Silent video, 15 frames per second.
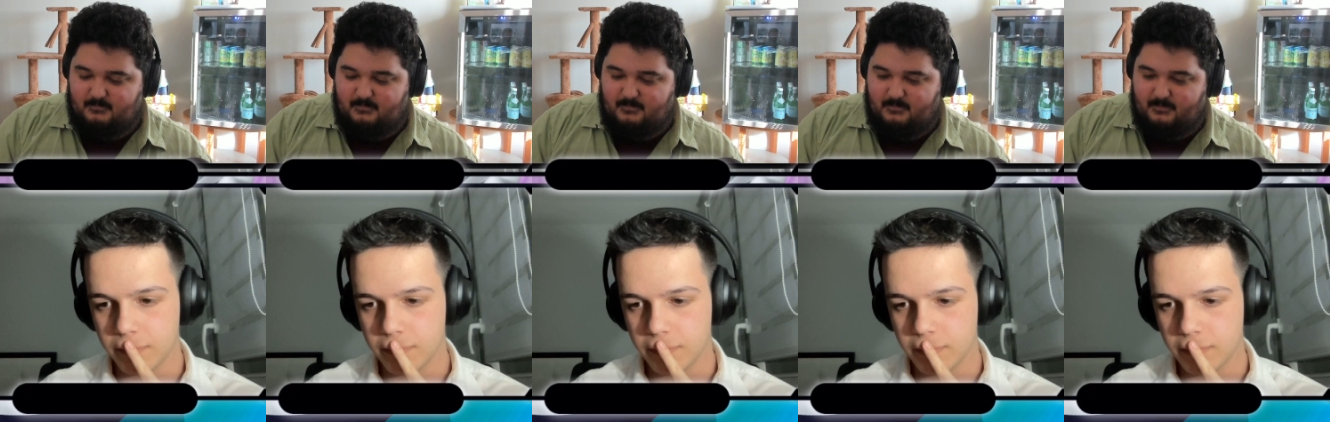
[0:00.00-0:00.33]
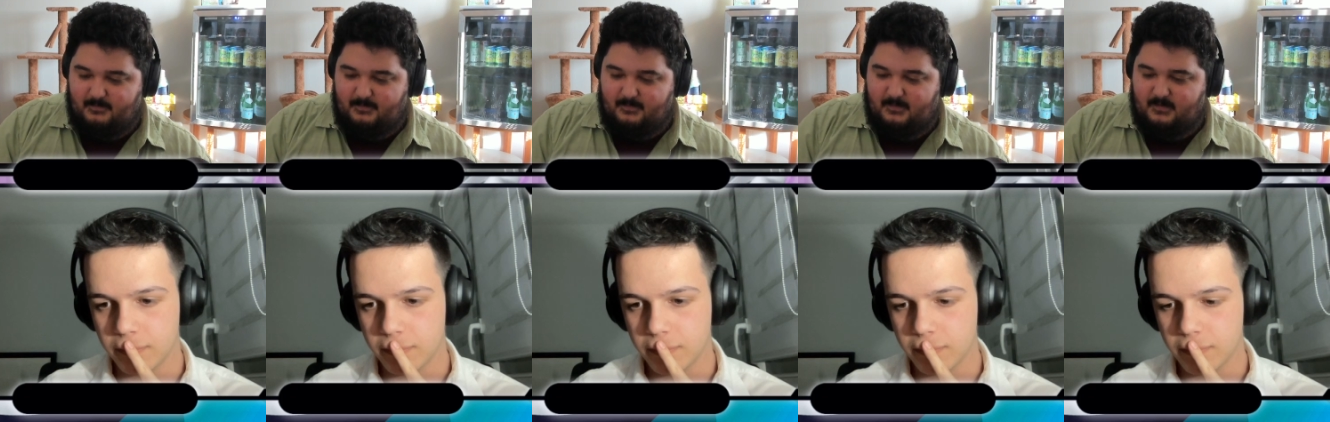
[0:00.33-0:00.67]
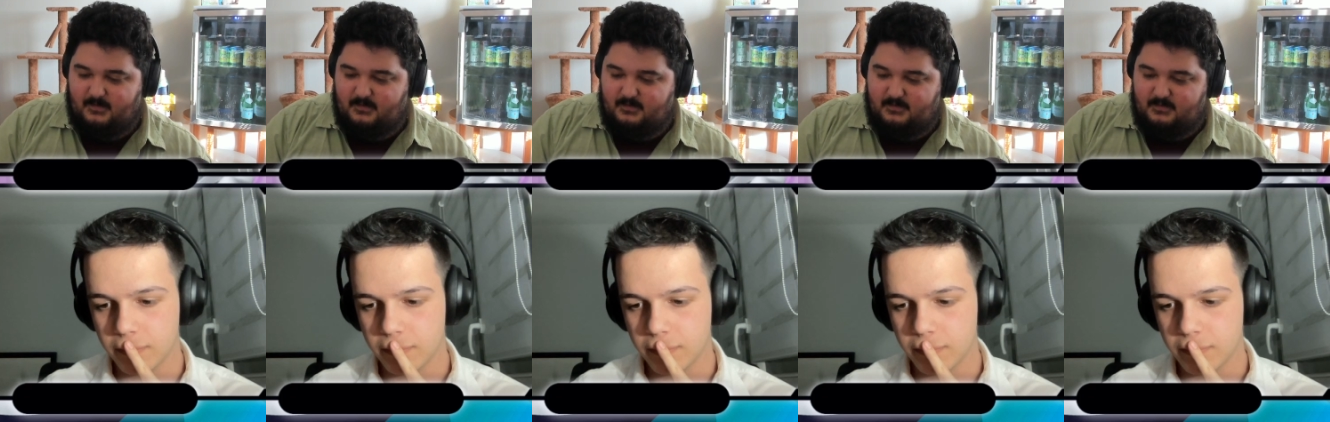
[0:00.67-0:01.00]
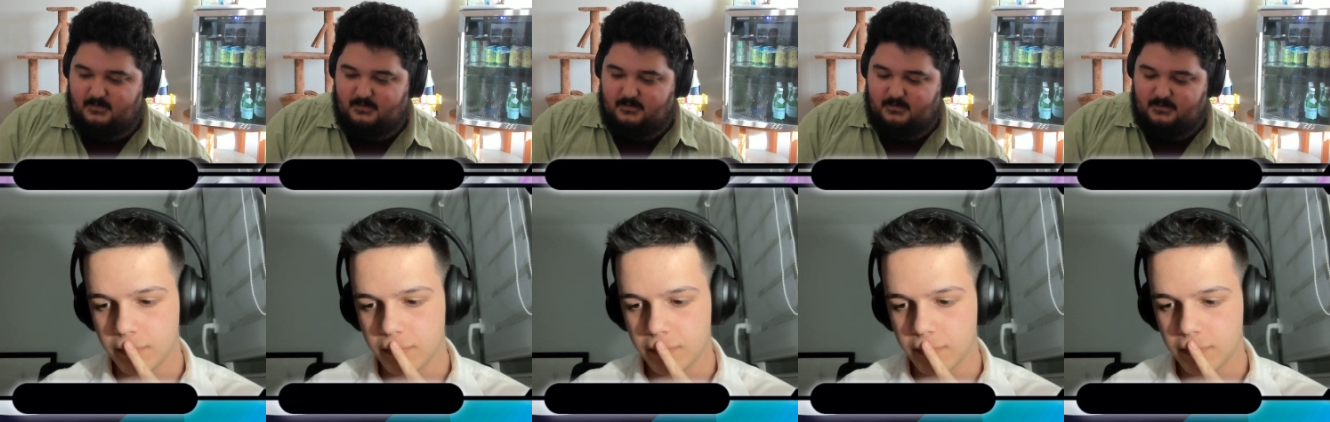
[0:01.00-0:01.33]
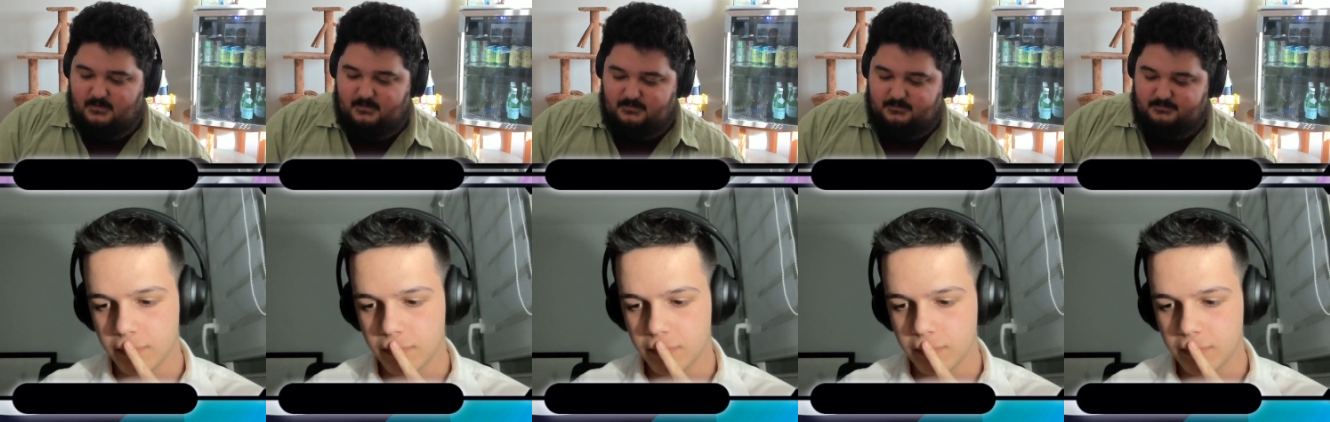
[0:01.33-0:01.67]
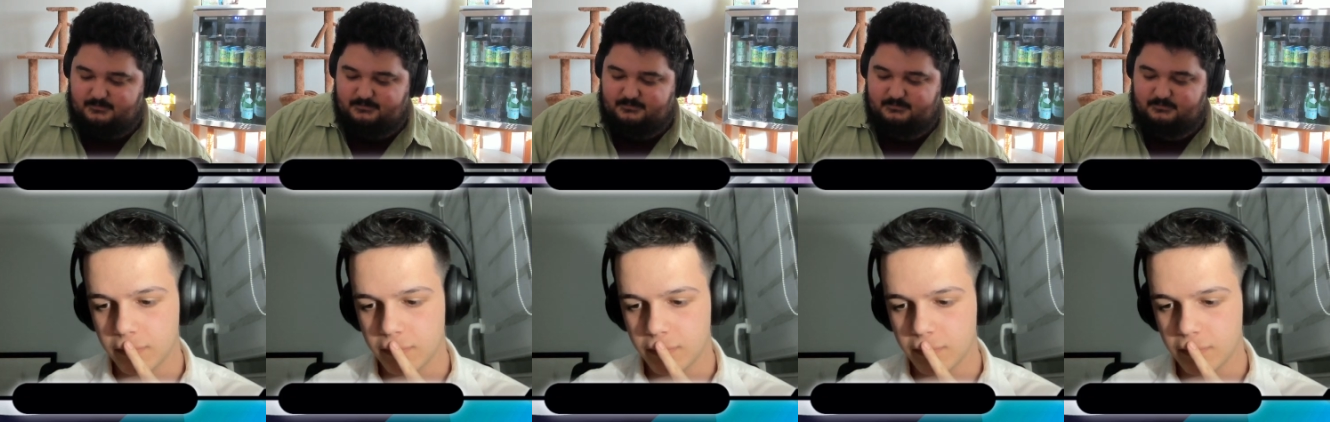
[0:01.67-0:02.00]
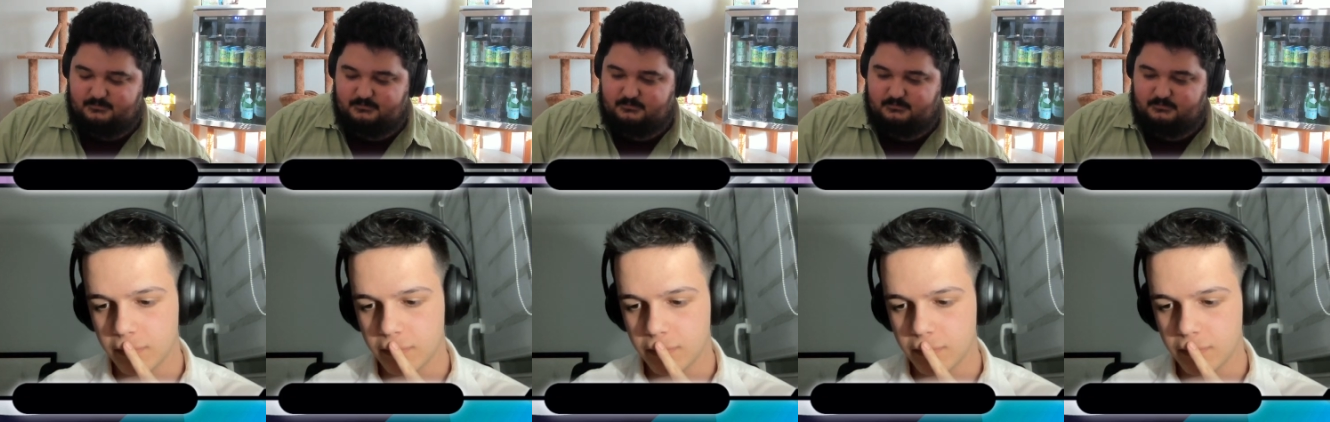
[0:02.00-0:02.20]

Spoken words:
Nobody speaks.